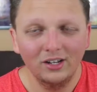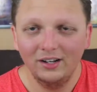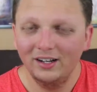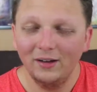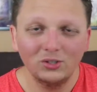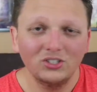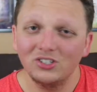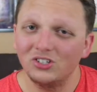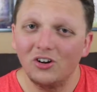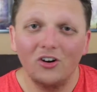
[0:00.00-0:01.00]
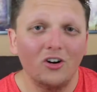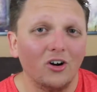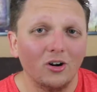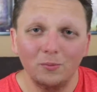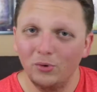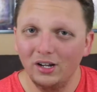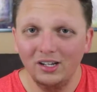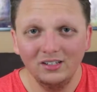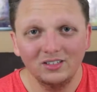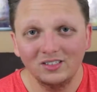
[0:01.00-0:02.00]
and that was just a
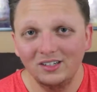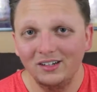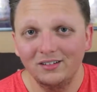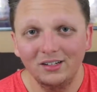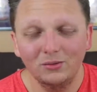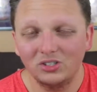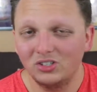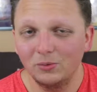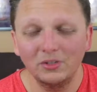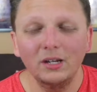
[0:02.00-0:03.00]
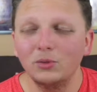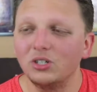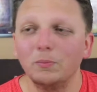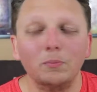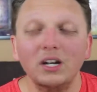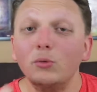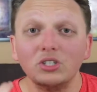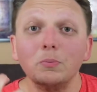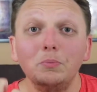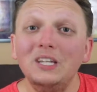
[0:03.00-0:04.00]
heartbreaking scene. It was
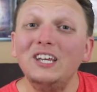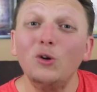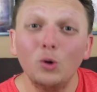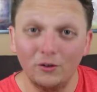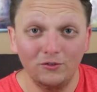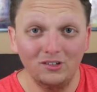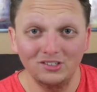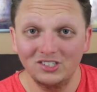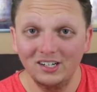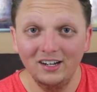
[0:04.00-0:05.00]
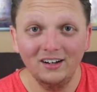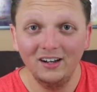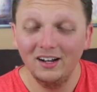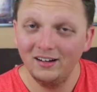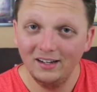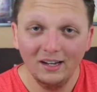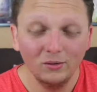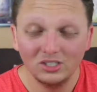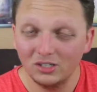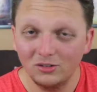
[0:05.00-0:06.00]
a beautiful scene, and it
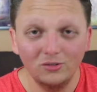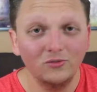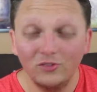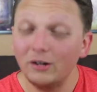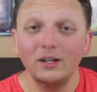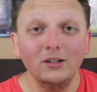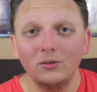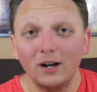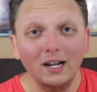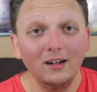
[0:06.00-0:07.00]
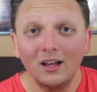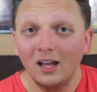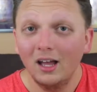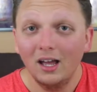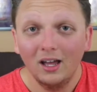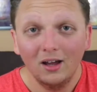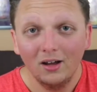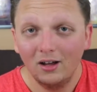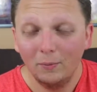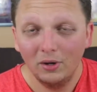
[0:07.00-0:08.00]
was a very great,
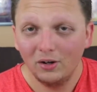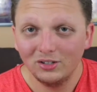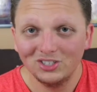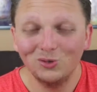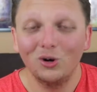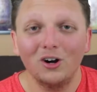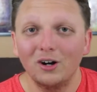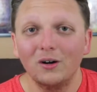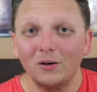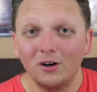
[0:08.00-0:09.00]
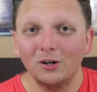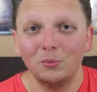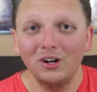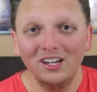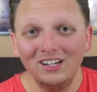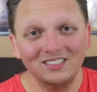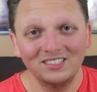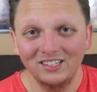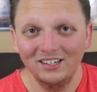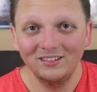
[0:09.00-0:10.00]
but also heartbreaking
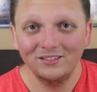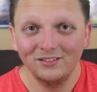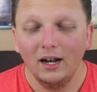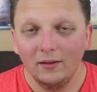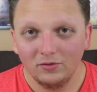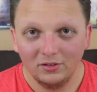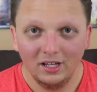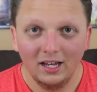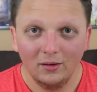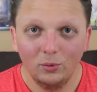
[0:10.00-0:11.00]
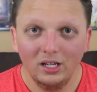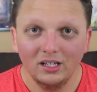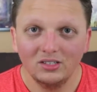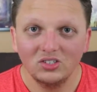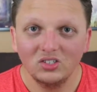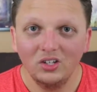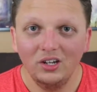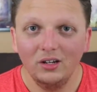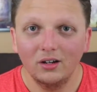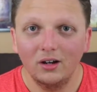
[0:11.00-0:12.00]
scene. And after that, we get to
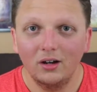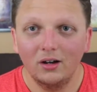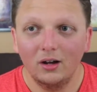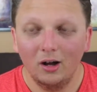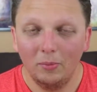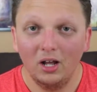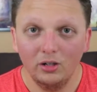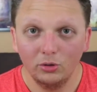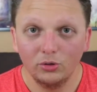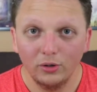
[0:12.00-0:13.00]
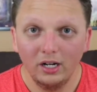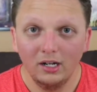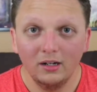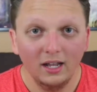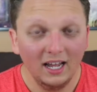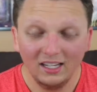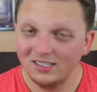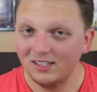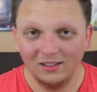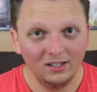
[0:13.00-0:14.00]
see Apollo Creed,
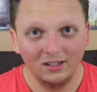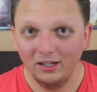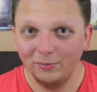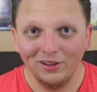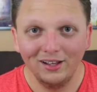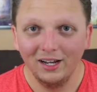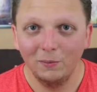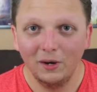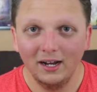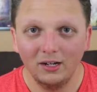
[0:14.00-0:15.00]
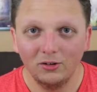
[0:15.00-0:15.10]
excellently played by